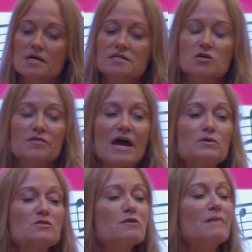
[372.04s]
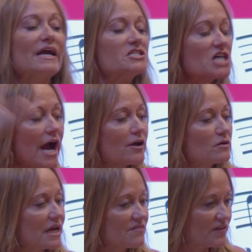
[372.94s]
So that was when my entire
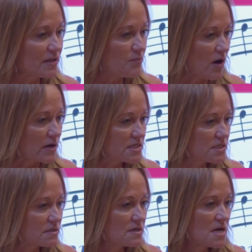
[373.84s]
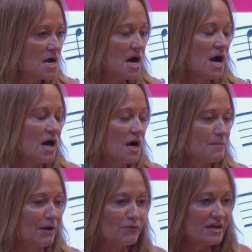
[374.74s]
life fell apart.
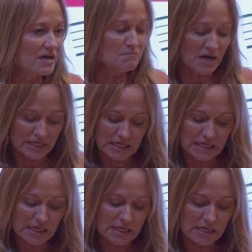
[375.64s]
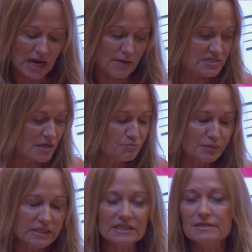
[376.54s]
I ran out of money. I was
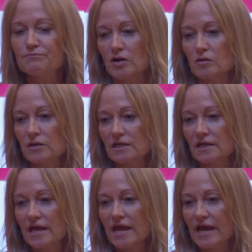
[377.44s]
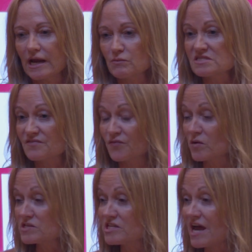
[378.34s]
completely broke. And I was
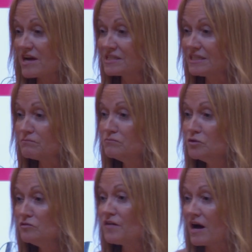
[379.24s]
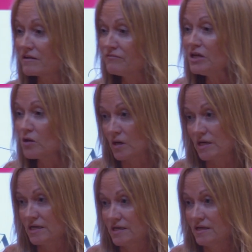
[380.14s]
forced to actually move out of New
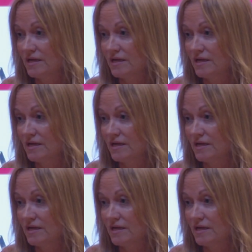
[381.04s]
York,